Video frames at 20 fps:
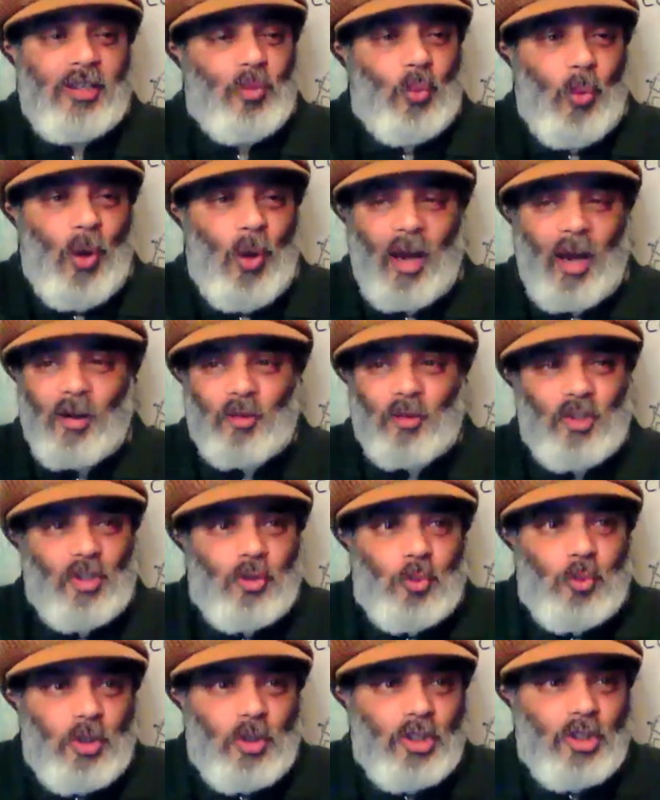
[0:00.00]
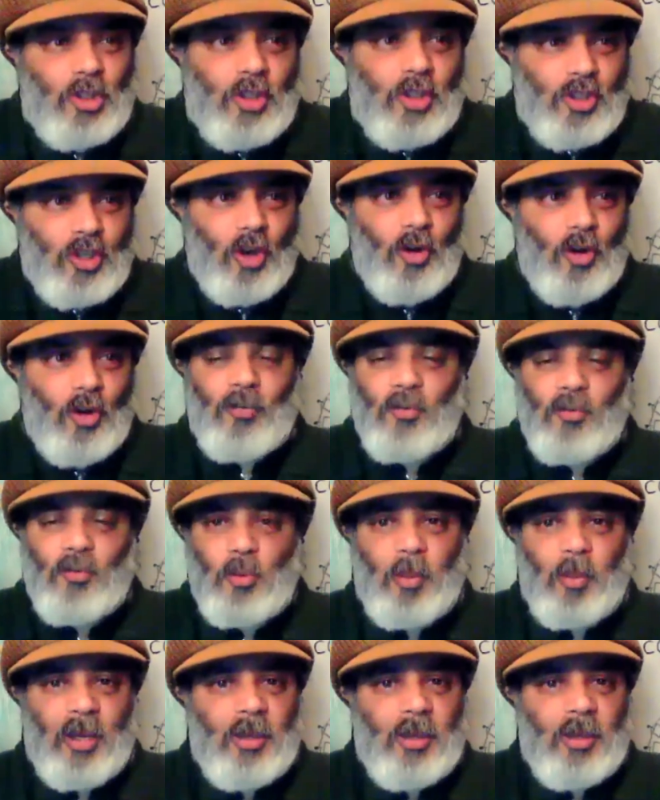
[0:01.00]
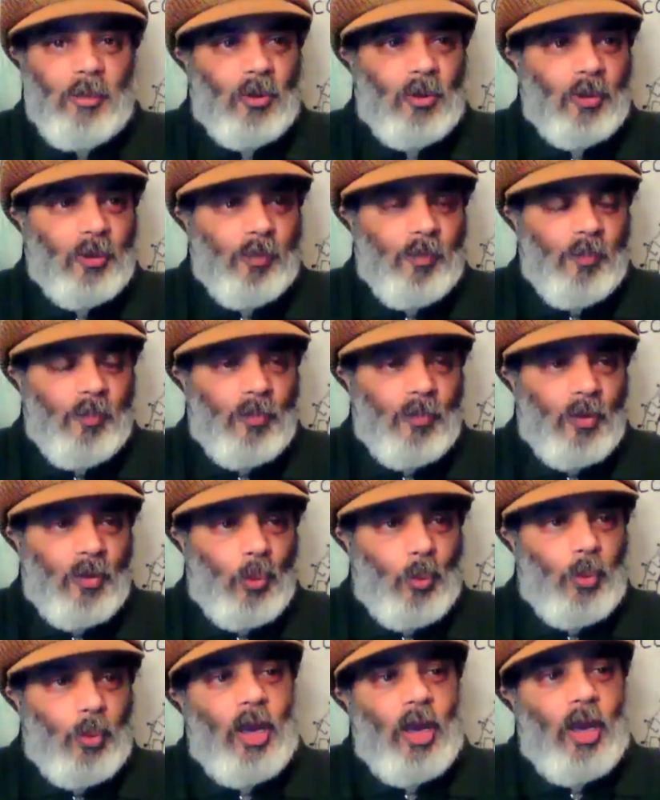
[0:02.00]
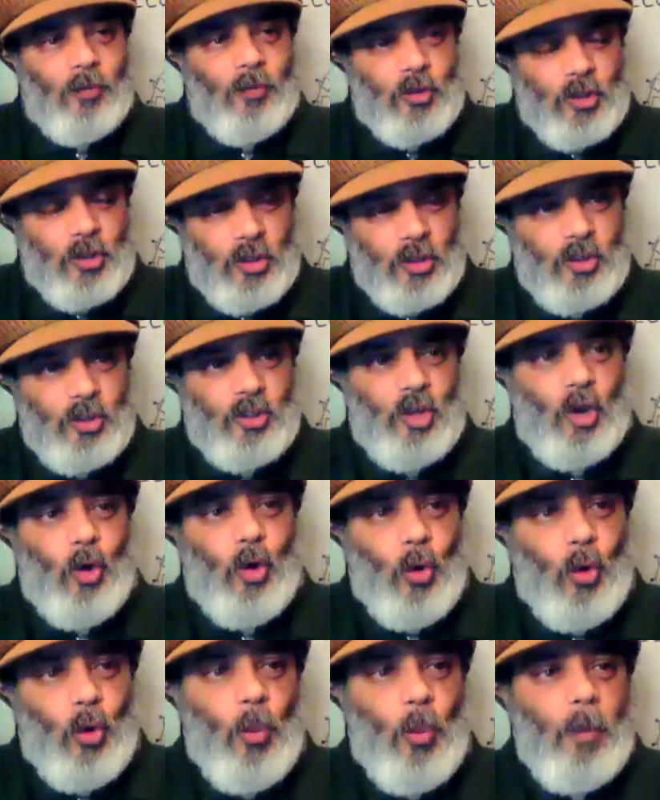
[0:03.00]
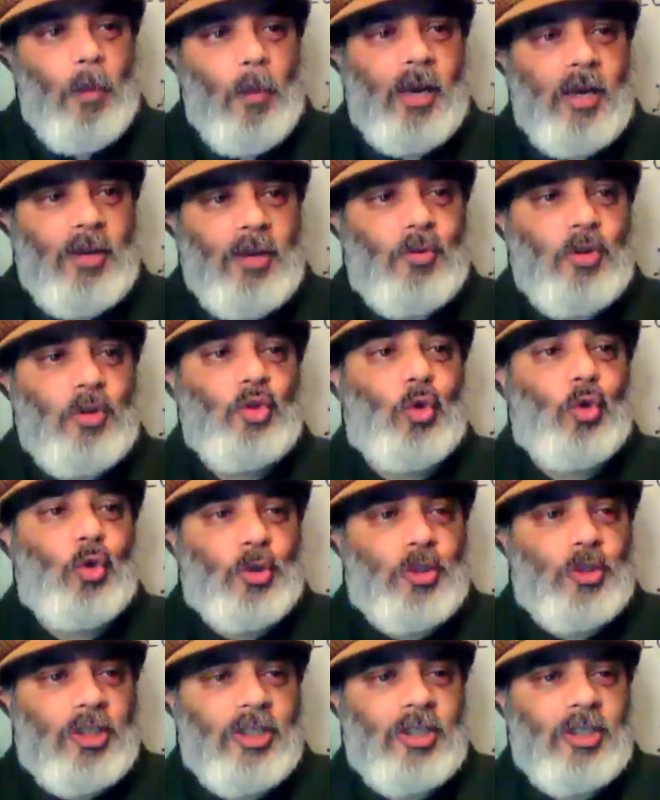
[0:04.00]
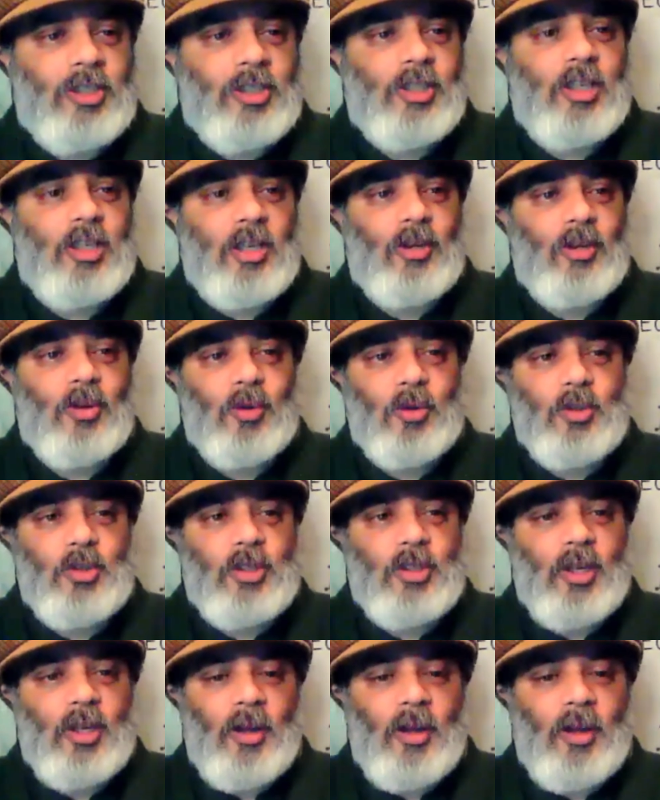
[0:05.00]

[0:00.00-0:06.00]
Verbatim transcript: wow, just with so few people, we have so many resources and skills.